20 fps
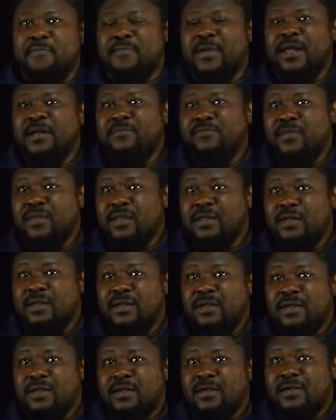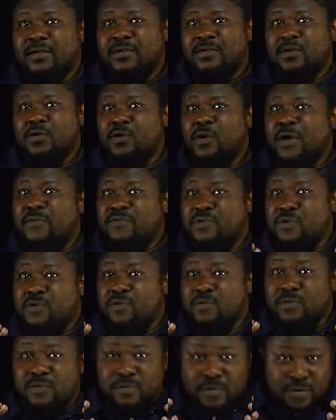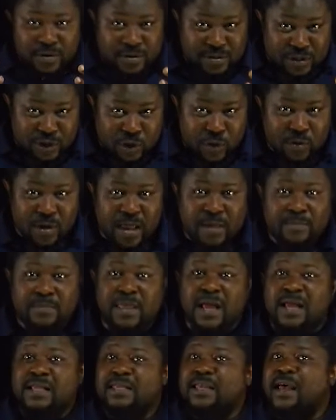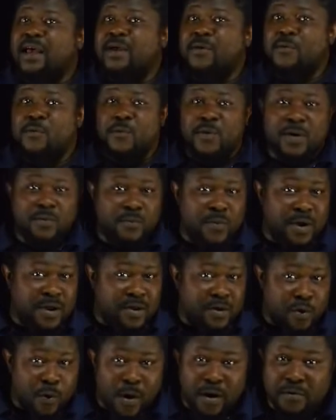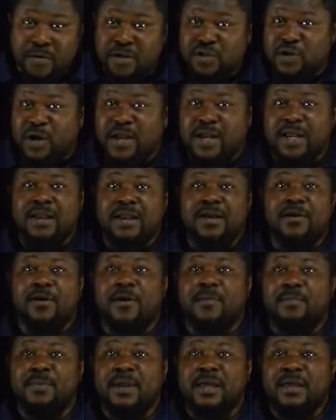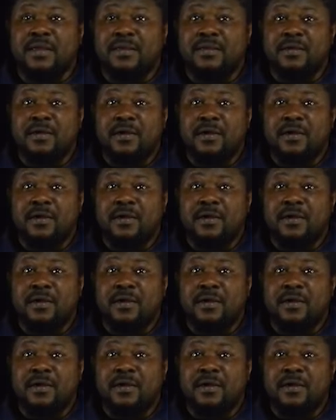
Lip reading: Huh? So you have to show them that you are rejoining the company,